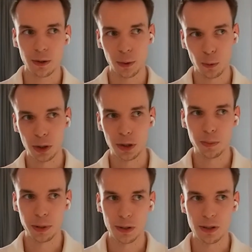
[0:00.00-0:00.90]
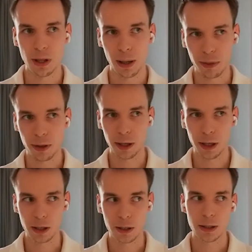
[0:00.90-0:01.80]
they want to build
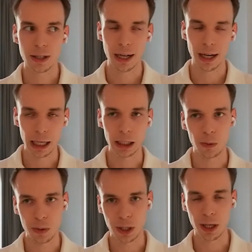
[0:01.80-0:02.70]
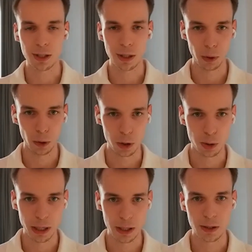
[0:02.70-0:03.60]
something connected with a custom knowledge
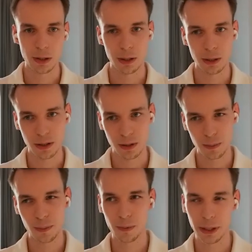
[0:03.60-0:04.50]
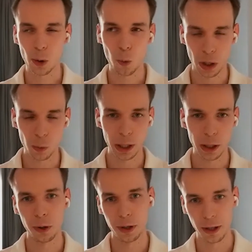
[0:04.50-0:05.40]
base in like one way
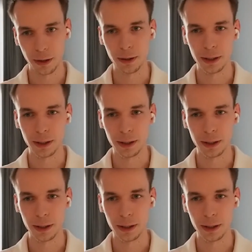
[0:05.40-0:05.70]
or another.